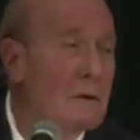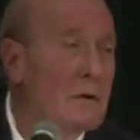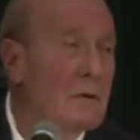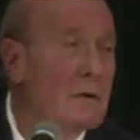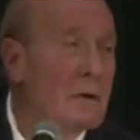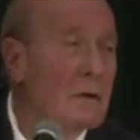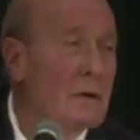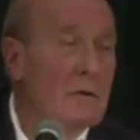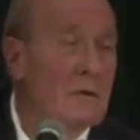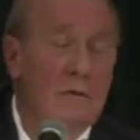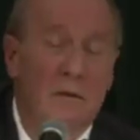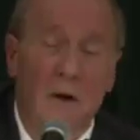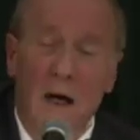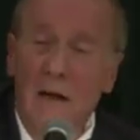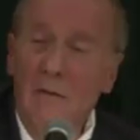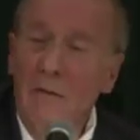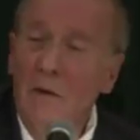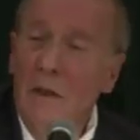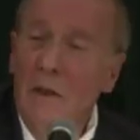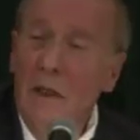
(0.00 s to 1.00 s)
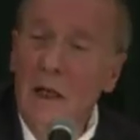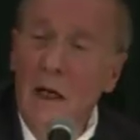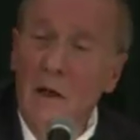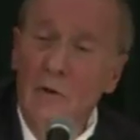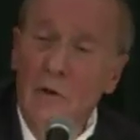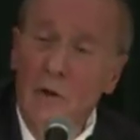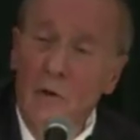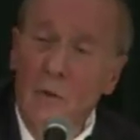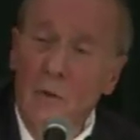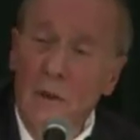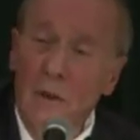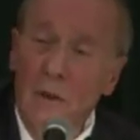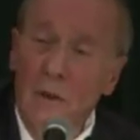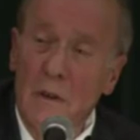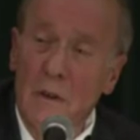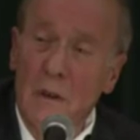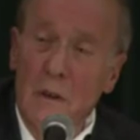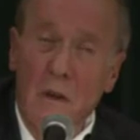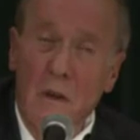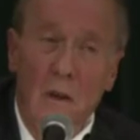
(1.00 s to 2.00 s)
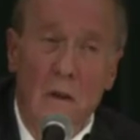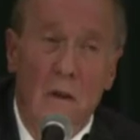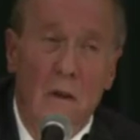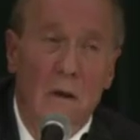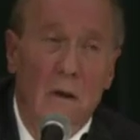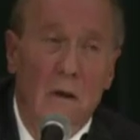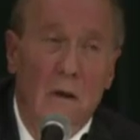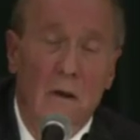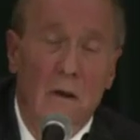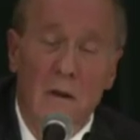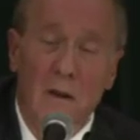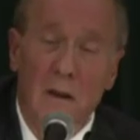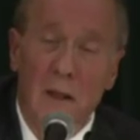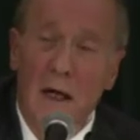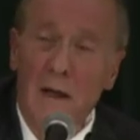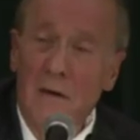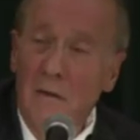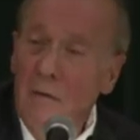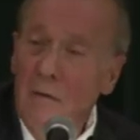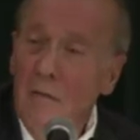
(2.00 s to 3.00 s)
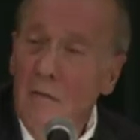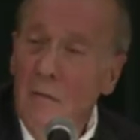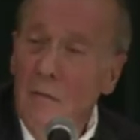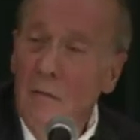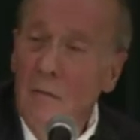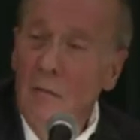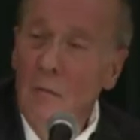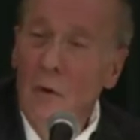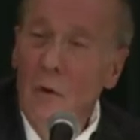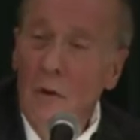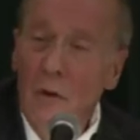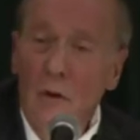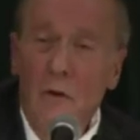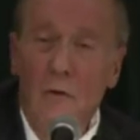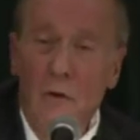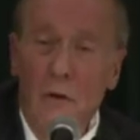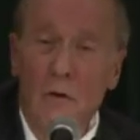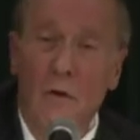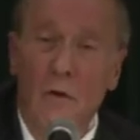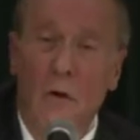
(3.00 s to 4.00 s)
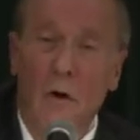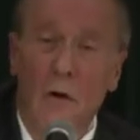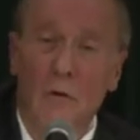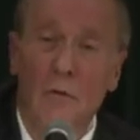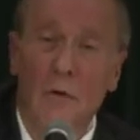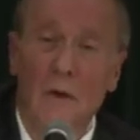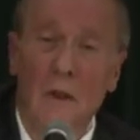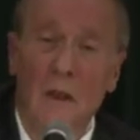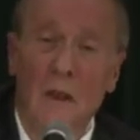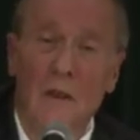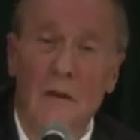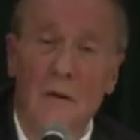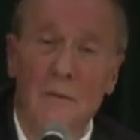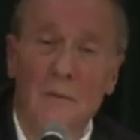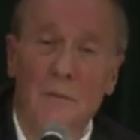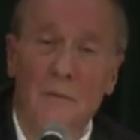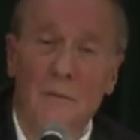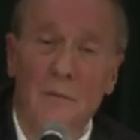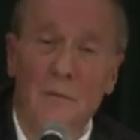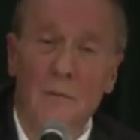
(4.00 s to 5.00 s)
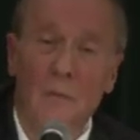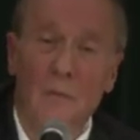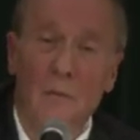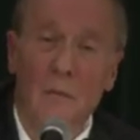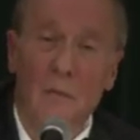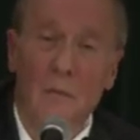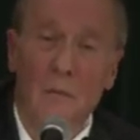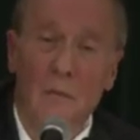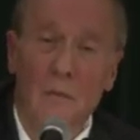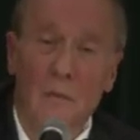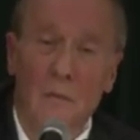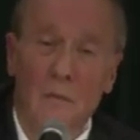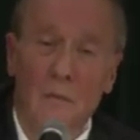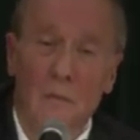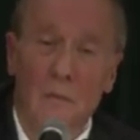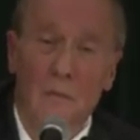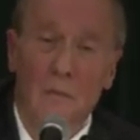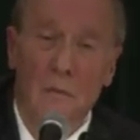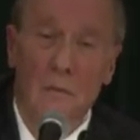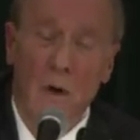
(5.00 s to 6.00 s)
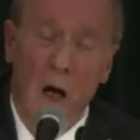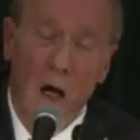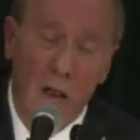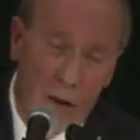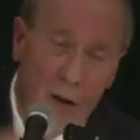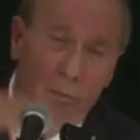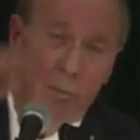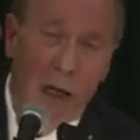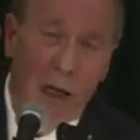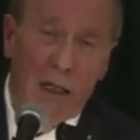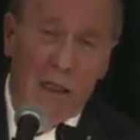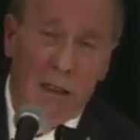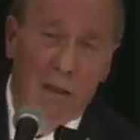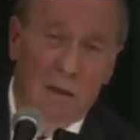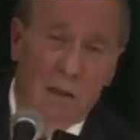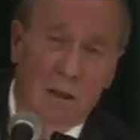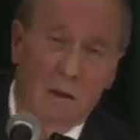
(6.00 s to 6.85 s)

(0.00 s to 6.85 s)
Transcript: to Survival in Auschwitz, that book you should all read. I'll come back and